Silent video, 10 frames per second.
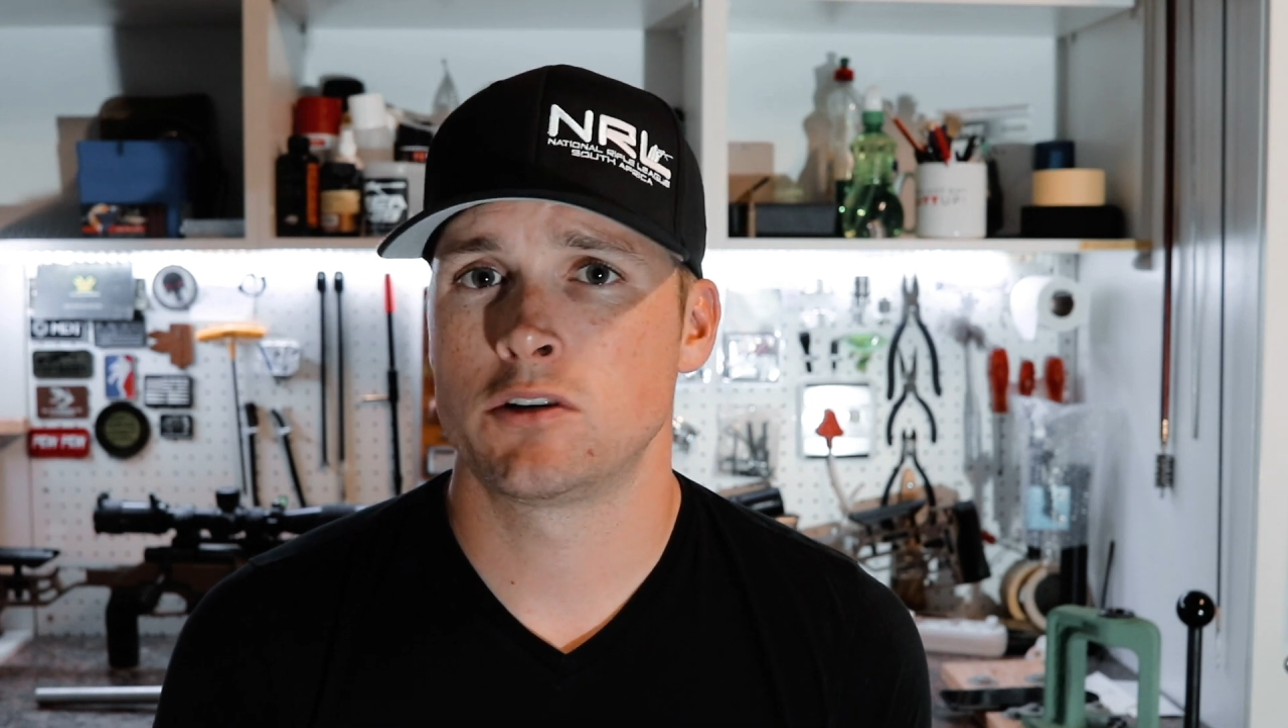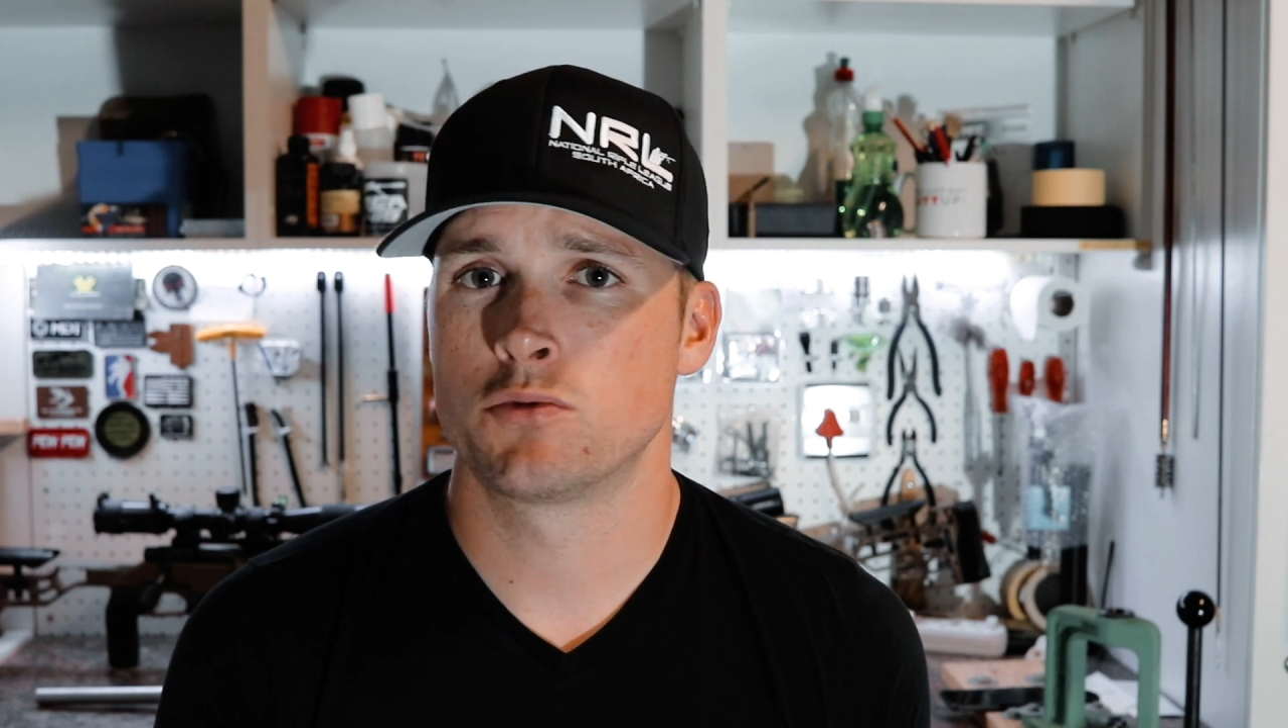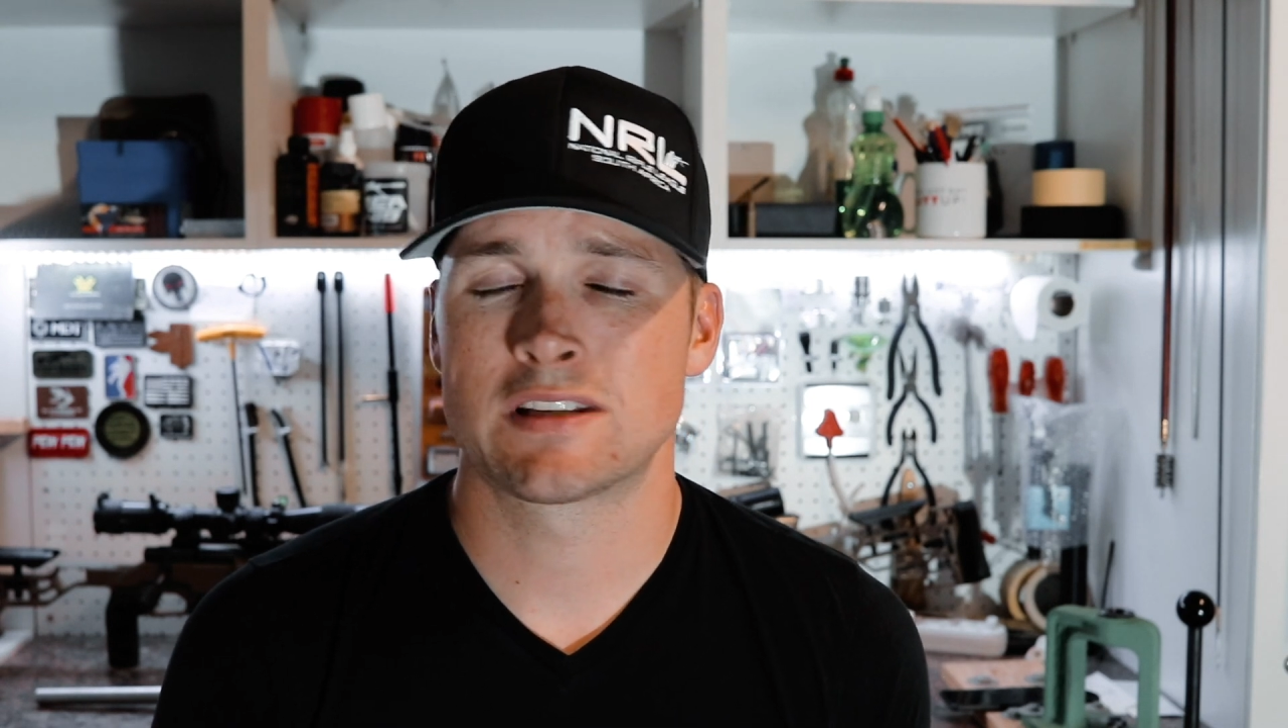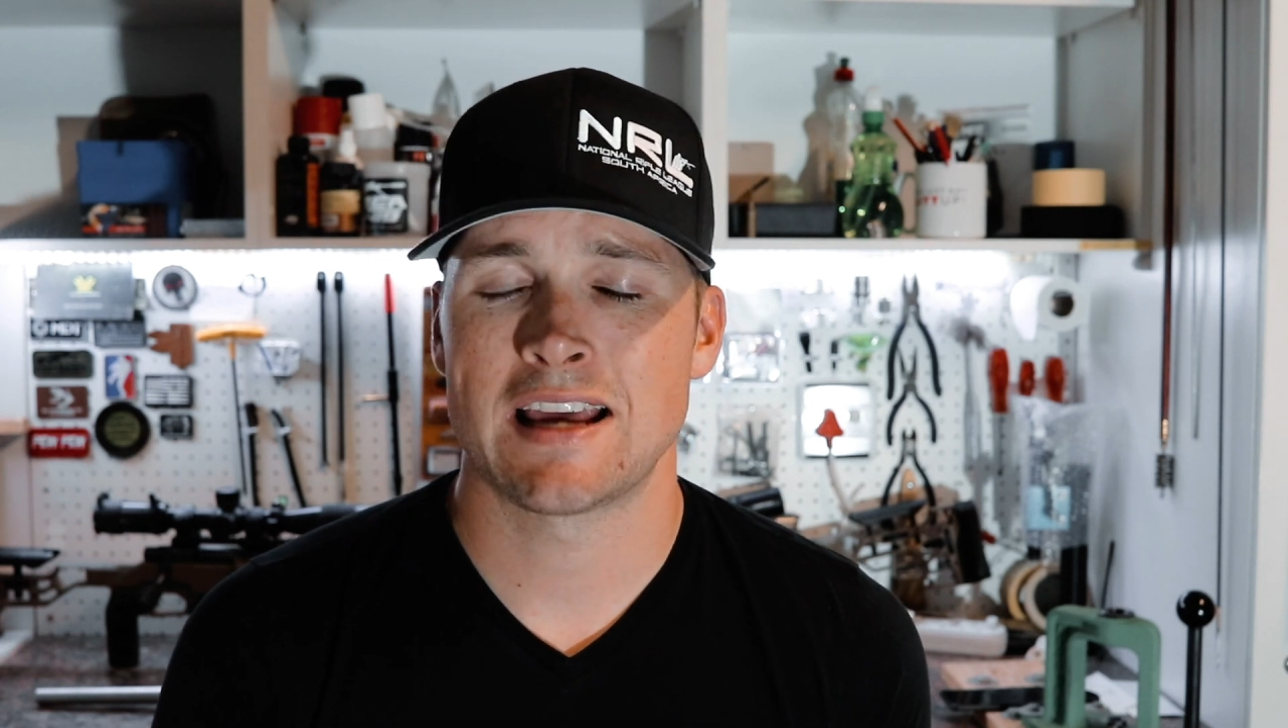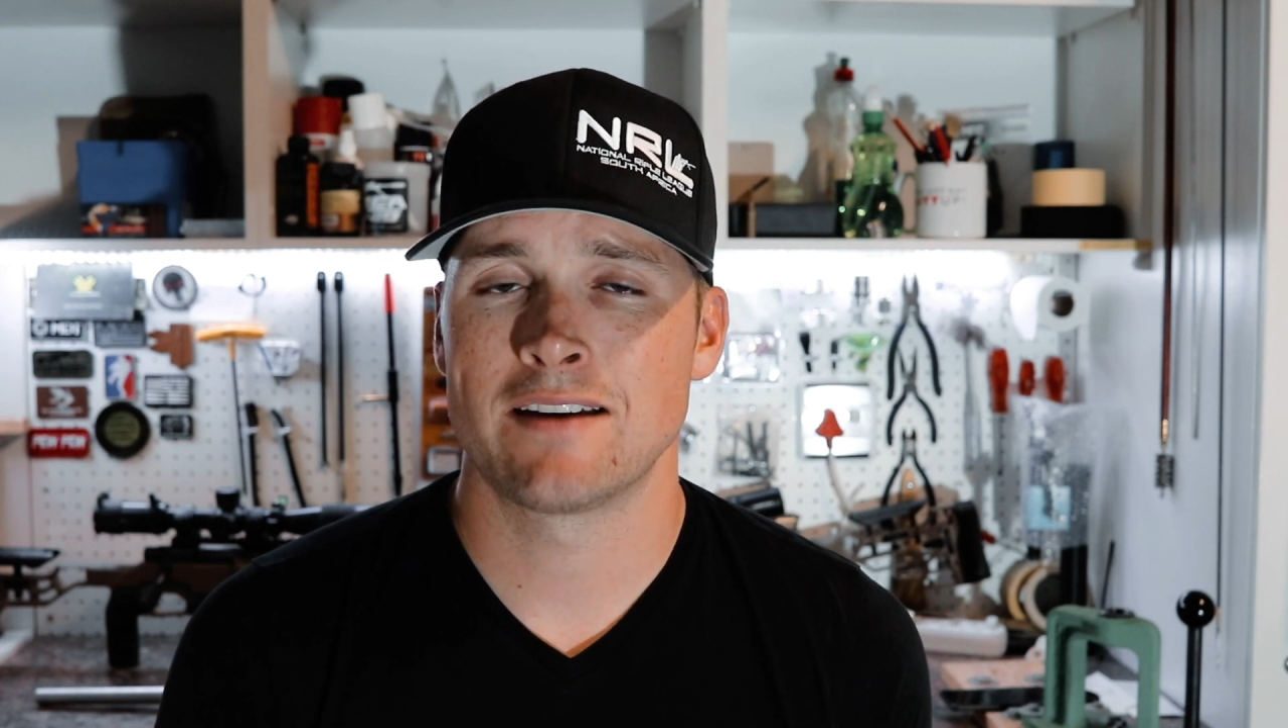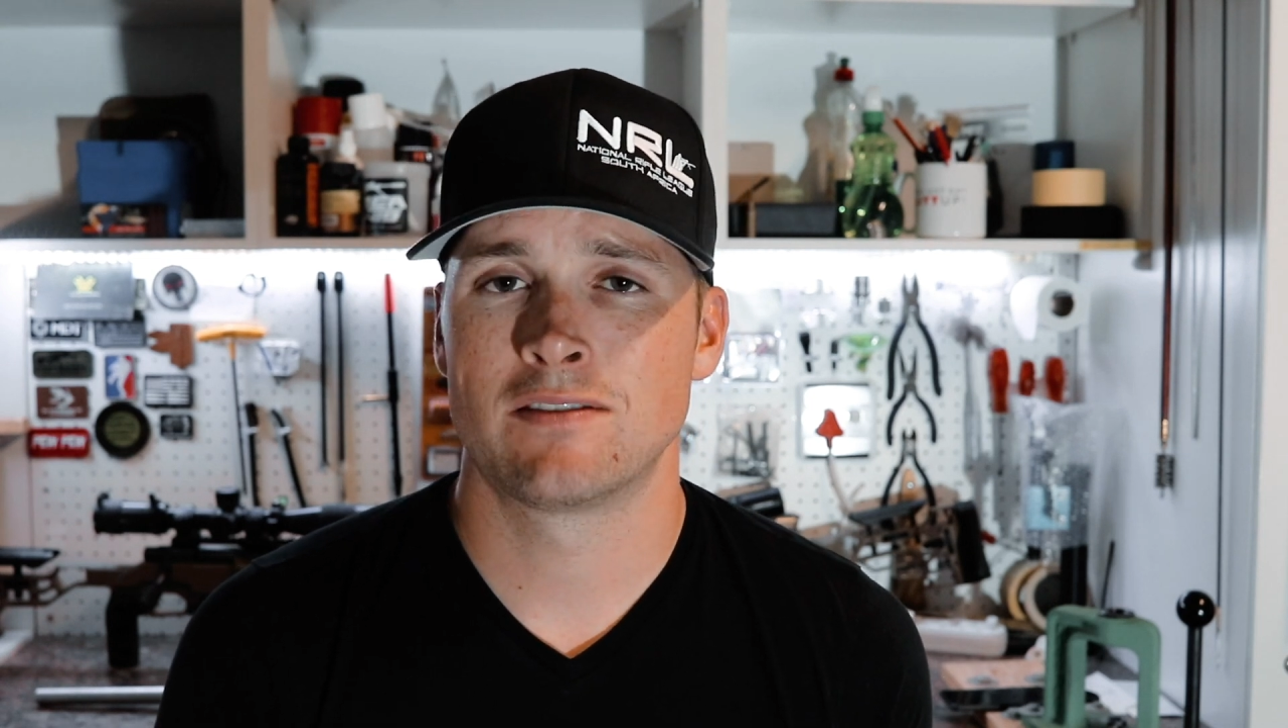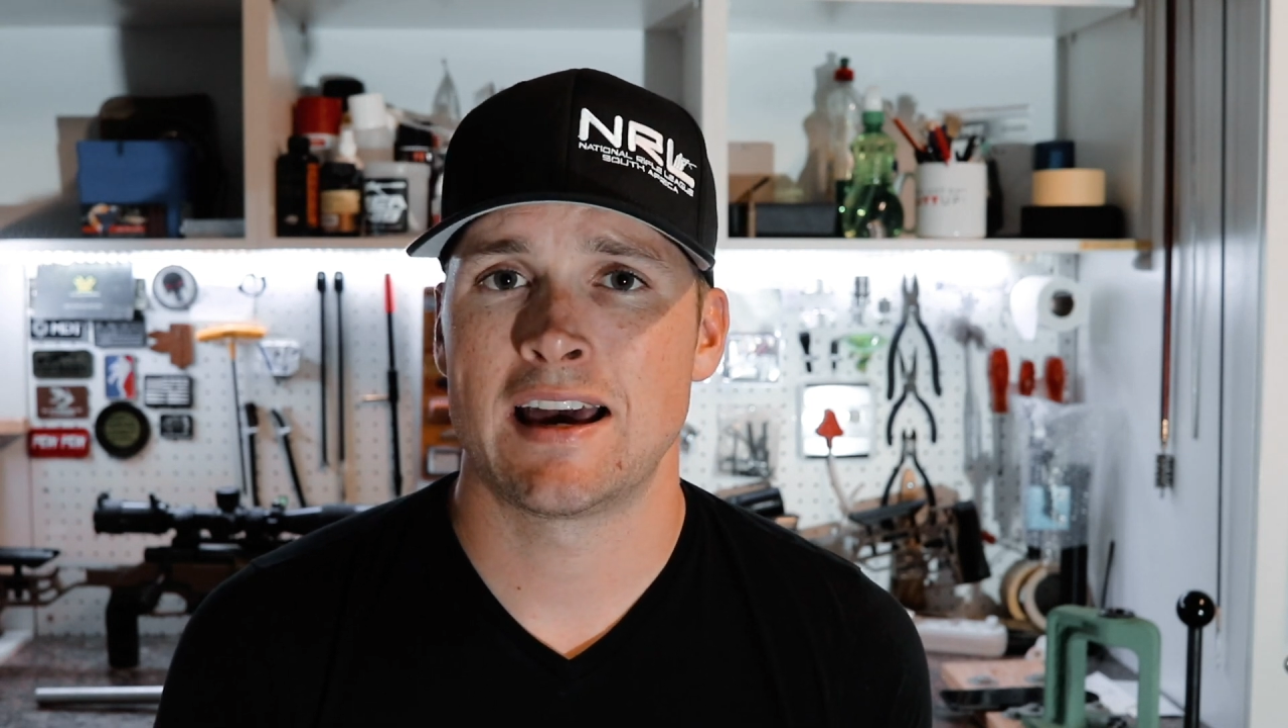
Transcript: You save